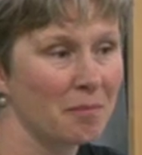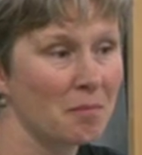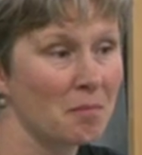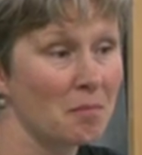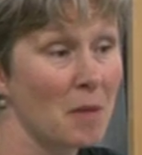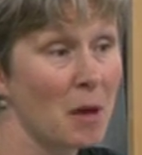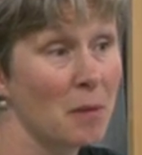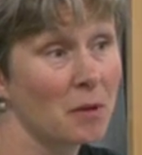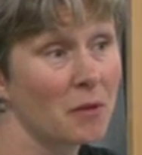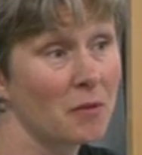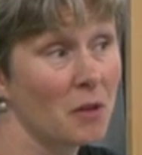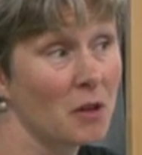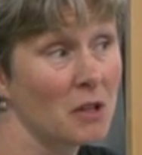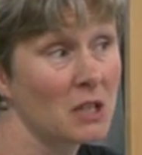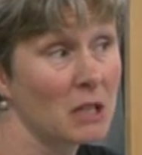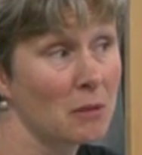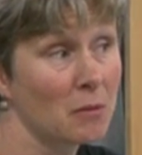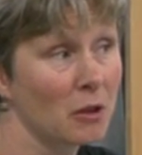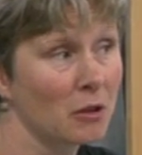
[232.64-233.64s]
Maybe the
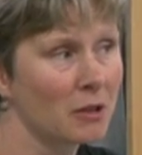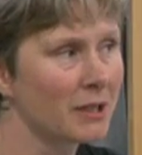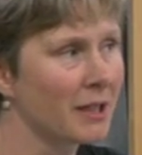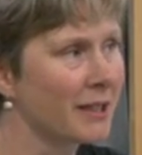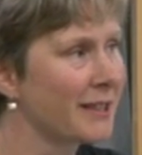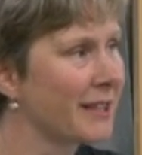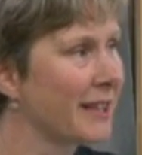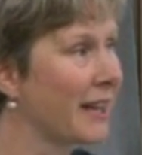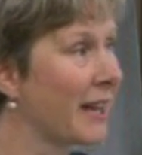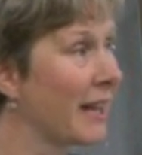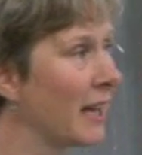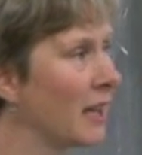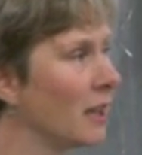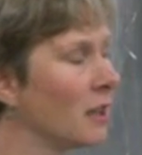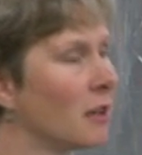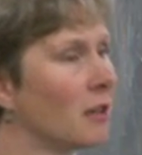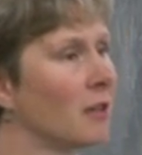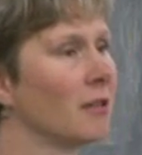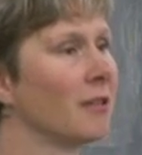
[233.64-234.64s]
first email you sent saying, I hate
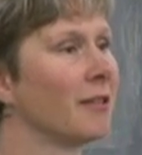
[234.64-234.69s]
you.